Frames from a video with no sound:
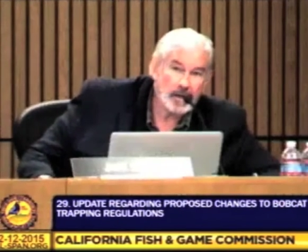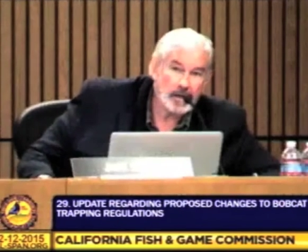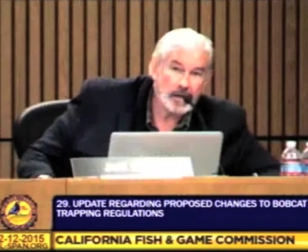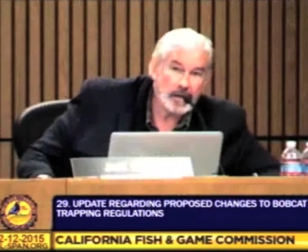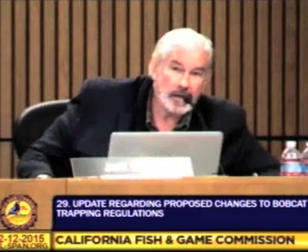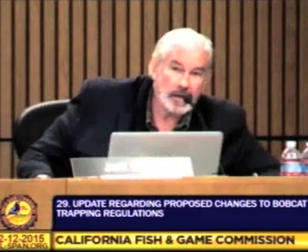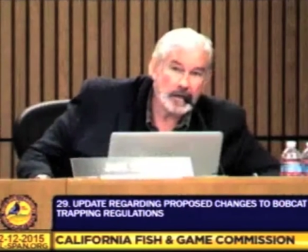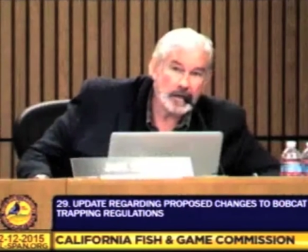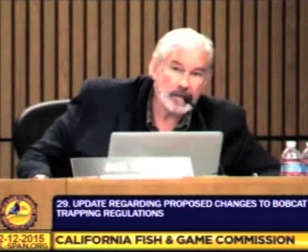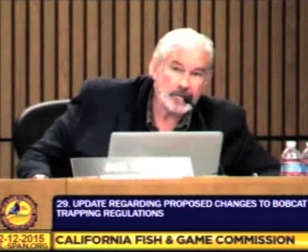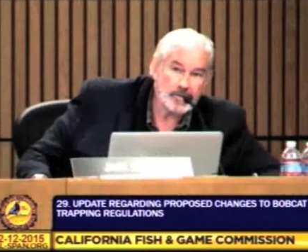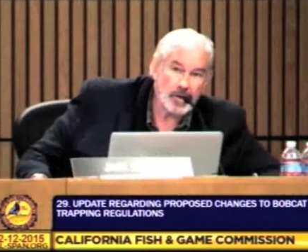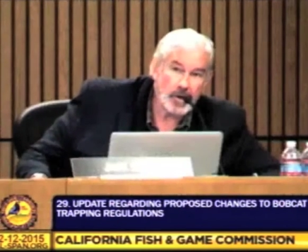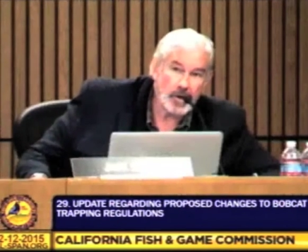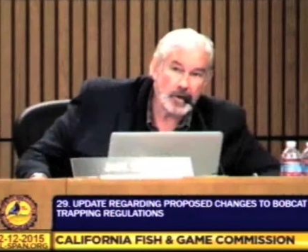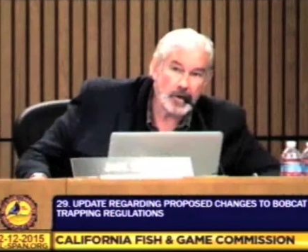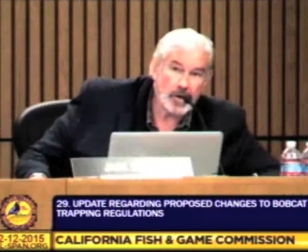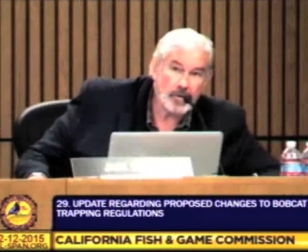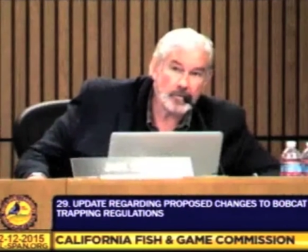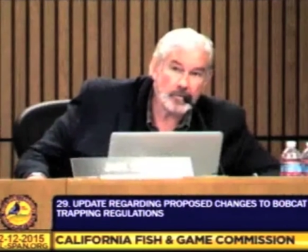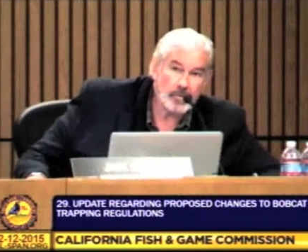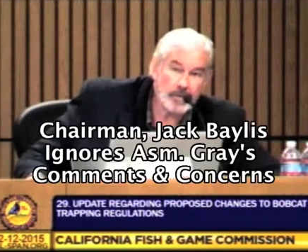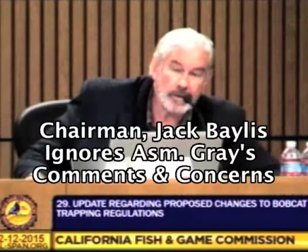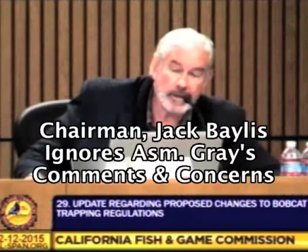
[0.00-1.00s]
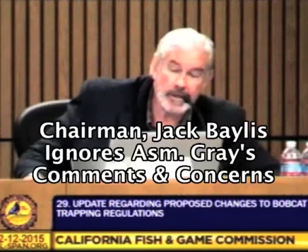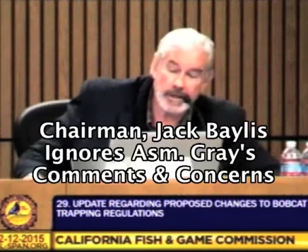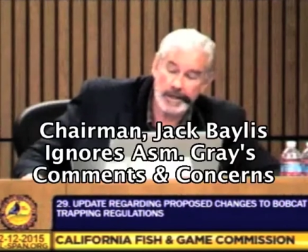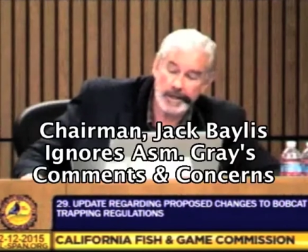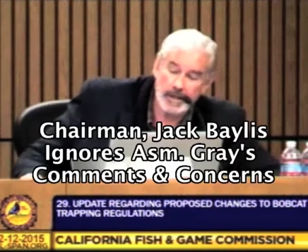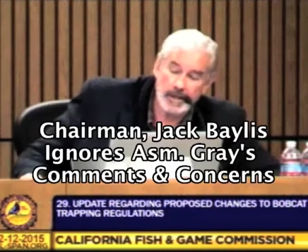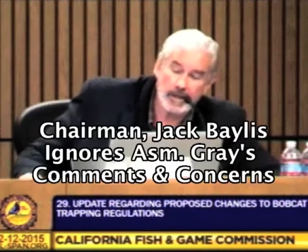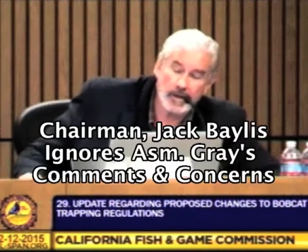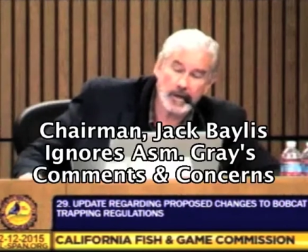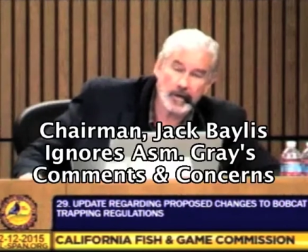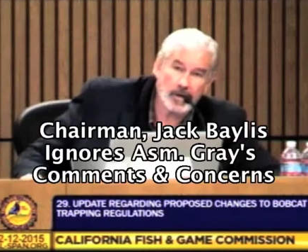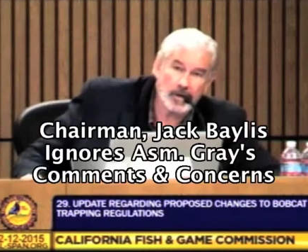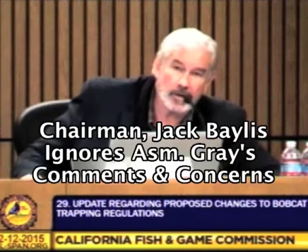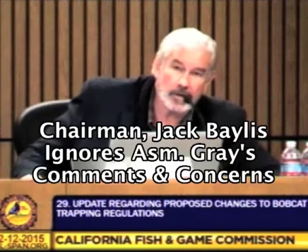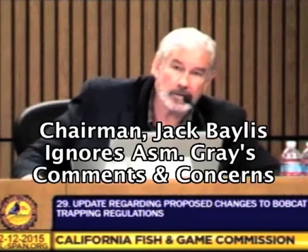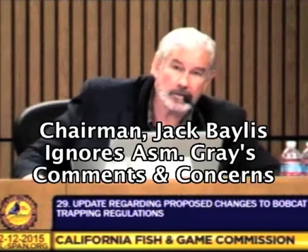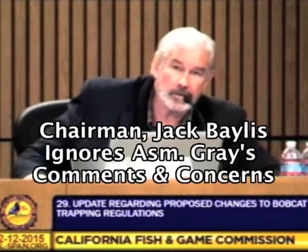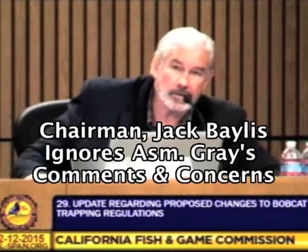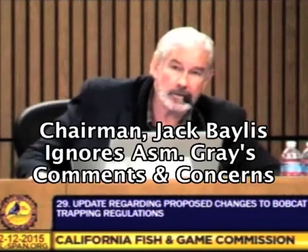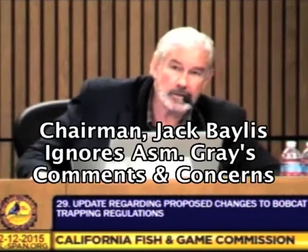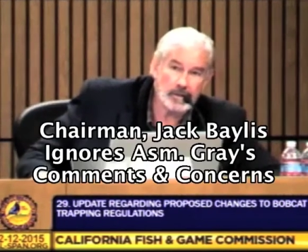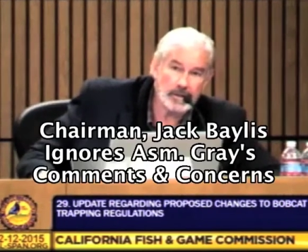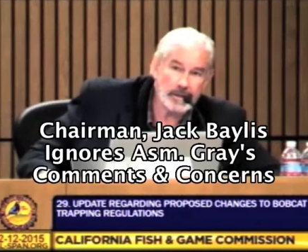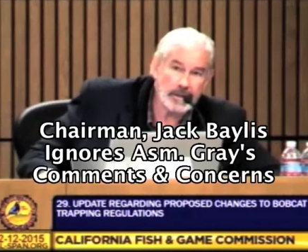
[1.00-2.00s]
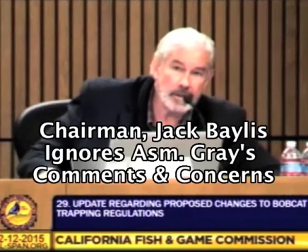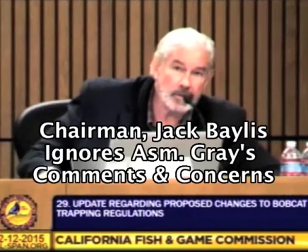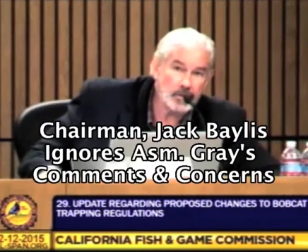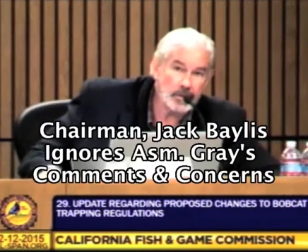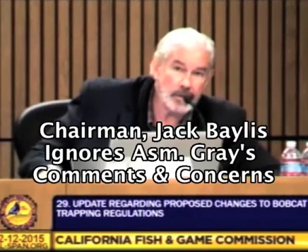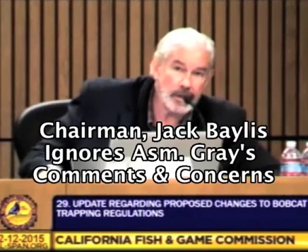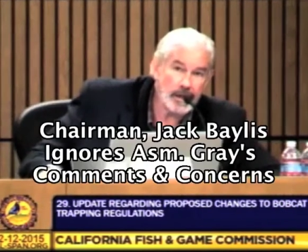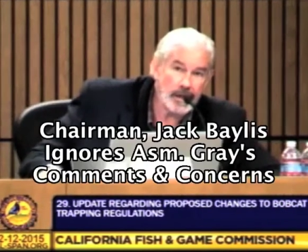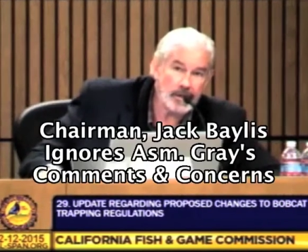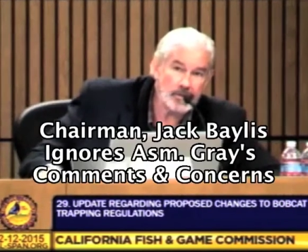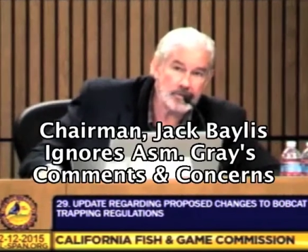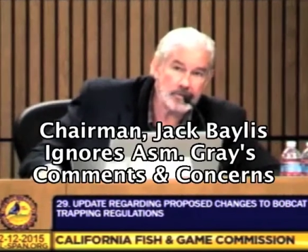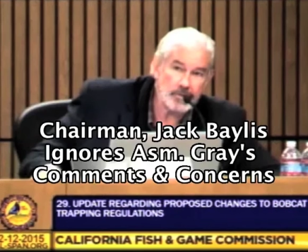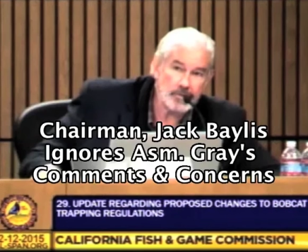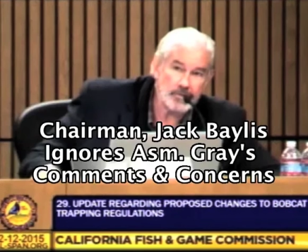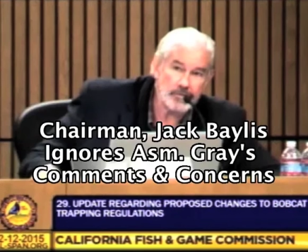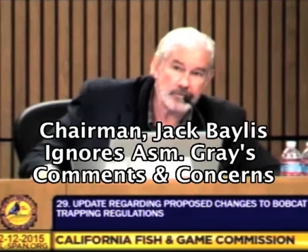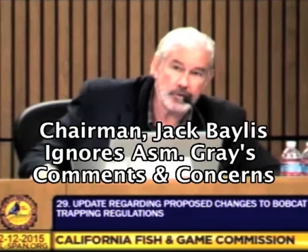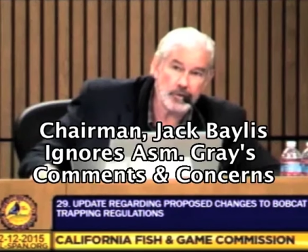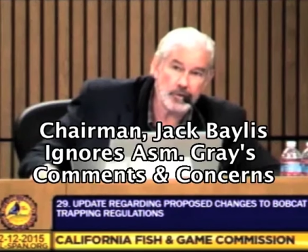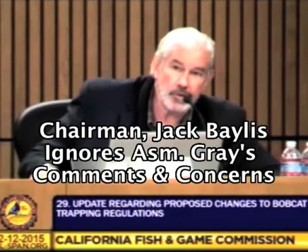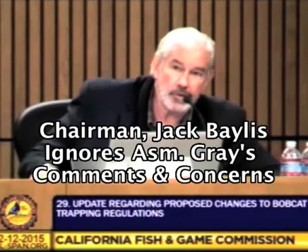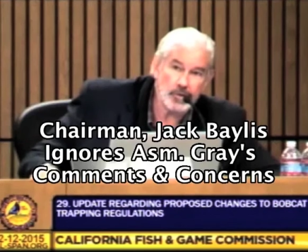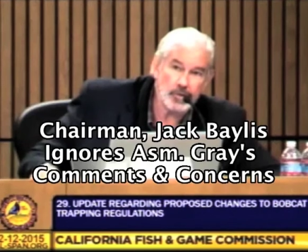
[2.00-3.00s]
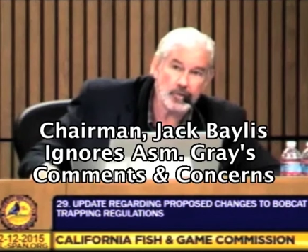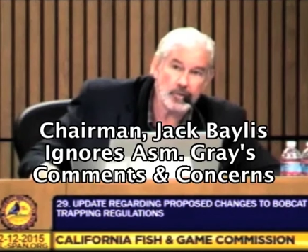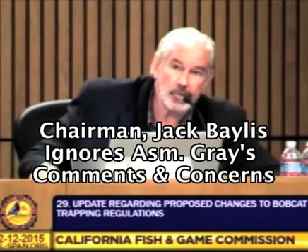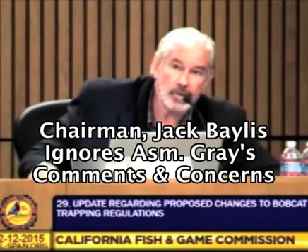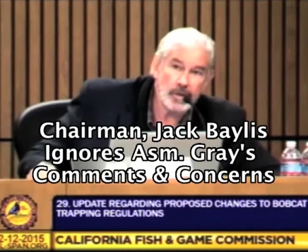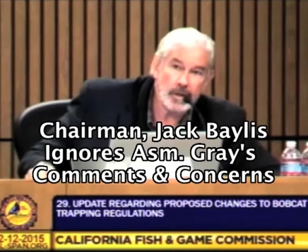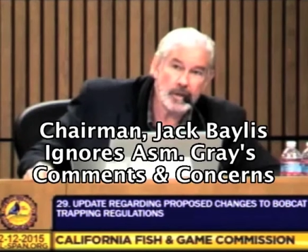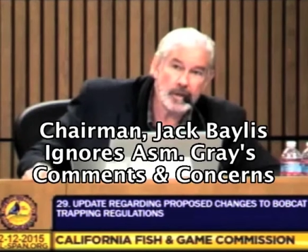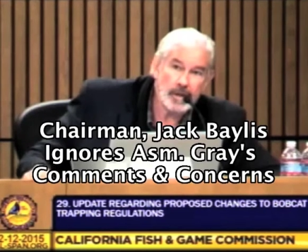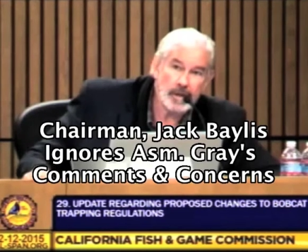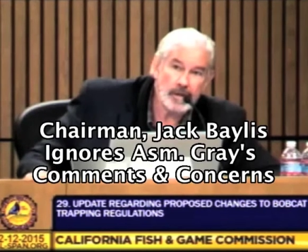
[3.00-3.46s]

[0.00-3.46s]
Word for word: it's our read and our legal counsel's view,